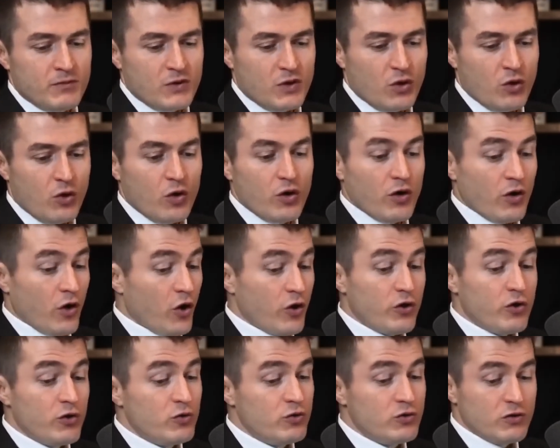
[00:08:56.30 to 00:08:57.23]
or
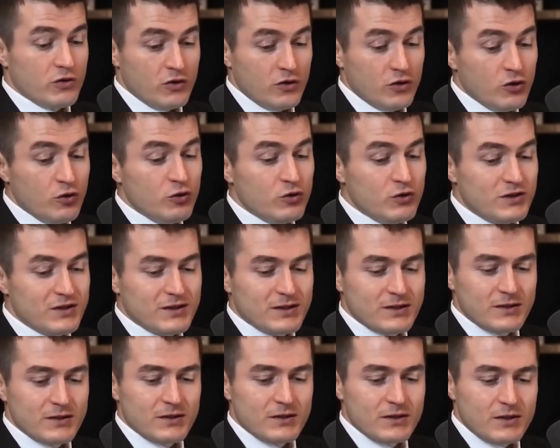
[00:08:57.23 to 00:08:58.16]
you
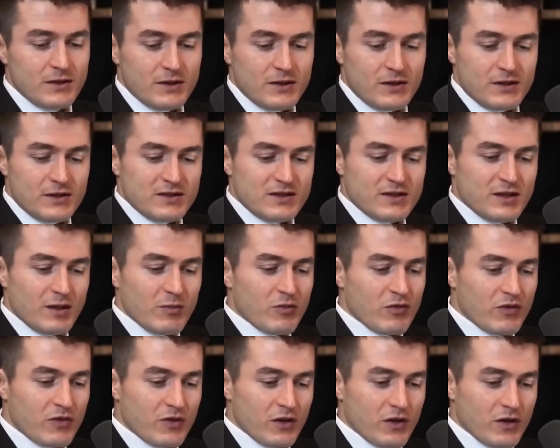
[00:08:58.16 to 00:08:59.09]
lose some
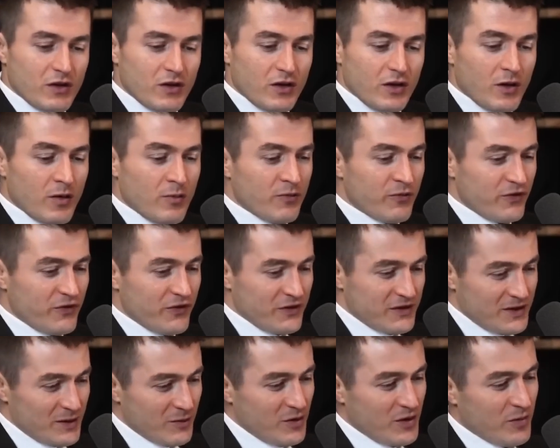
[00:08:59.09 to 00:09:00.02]
of the
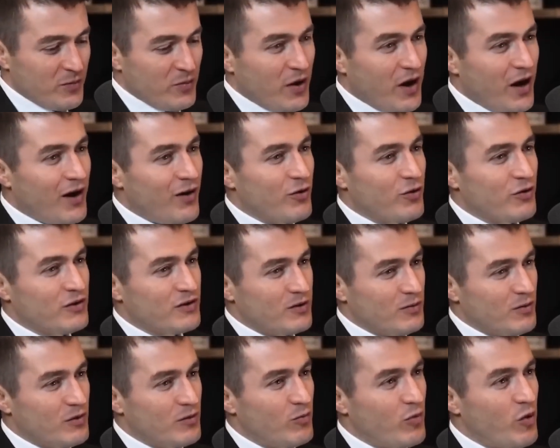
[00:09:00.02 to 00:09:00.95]
some of the power,
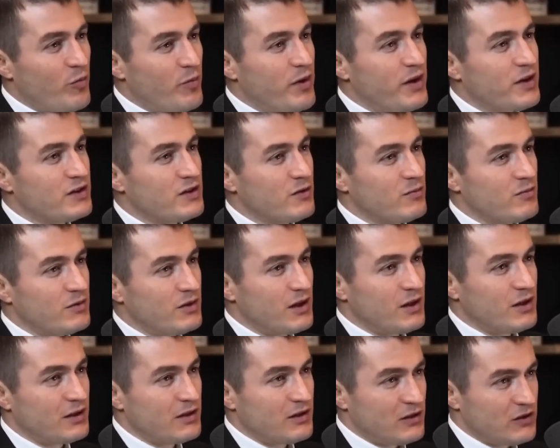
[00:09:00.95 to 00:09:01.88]
some of the momentum
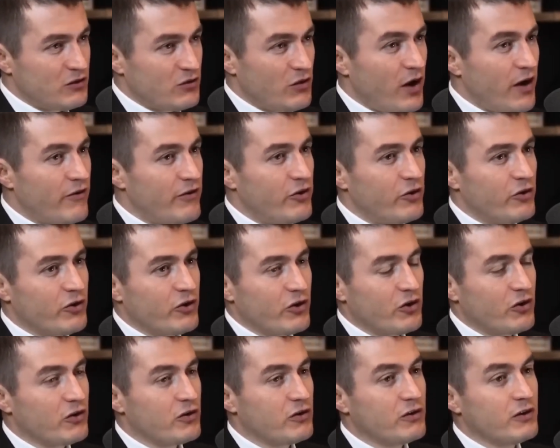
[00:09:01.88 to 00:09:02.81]
that is driving you
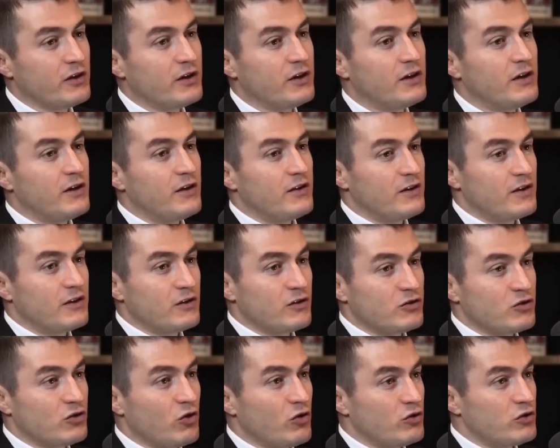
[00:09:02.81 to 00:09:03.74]
currently, that
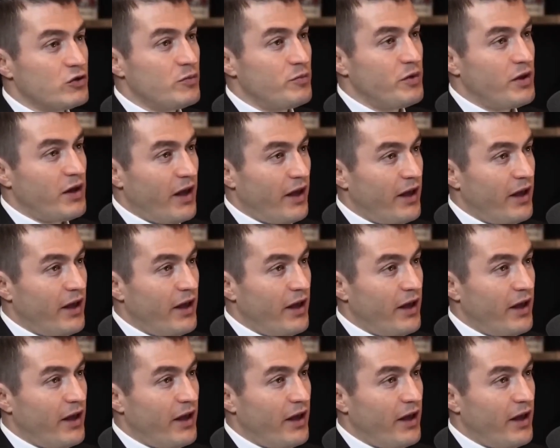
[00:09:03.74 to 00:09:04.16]
there's going to be a